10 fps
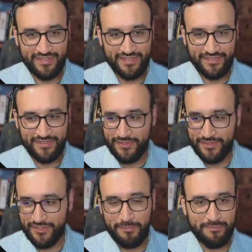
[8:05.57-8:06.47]
When you
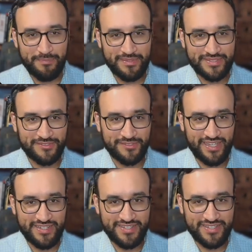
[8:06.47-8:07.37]
open up this
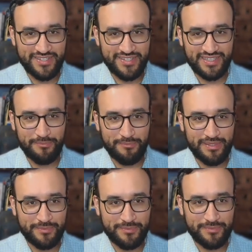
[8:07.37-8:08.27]
location, it's going to open
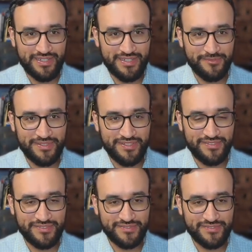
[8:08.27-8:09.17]
up your Finder window,
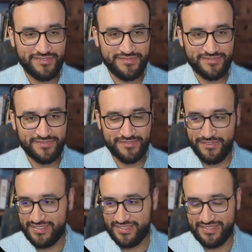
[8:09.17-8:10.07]

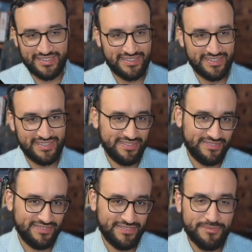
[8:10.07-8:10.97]
which
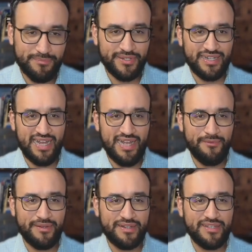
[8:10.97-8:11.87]
you can put it, I
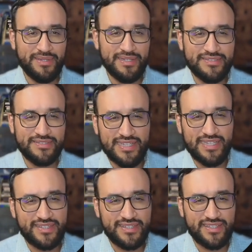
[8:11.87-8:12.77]
recommend selecting
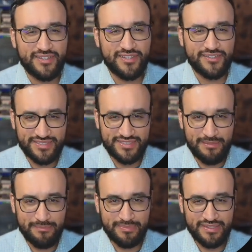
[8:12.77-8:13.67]
your desktop.
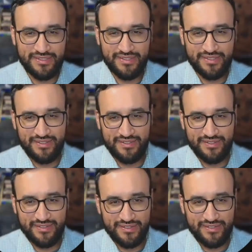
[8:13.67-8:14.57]

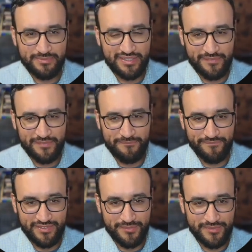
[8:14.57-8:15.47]
It's pretty clear.
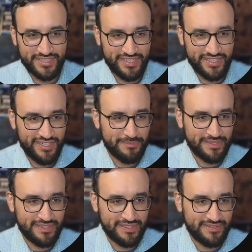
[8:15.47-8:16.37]
You won't see it here,
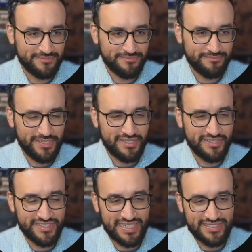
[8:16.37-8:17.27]
but put it on
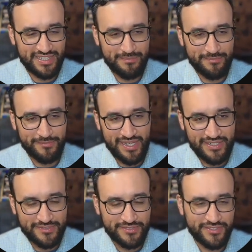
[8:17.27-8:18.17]
your desktop for
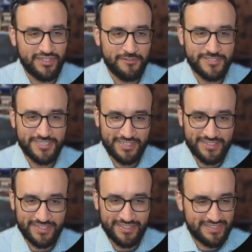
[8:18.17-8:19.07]
now. You can always change
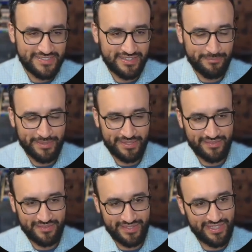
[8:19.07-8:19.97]
it. That's not the big
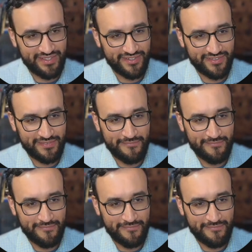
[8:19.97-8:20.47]
key here.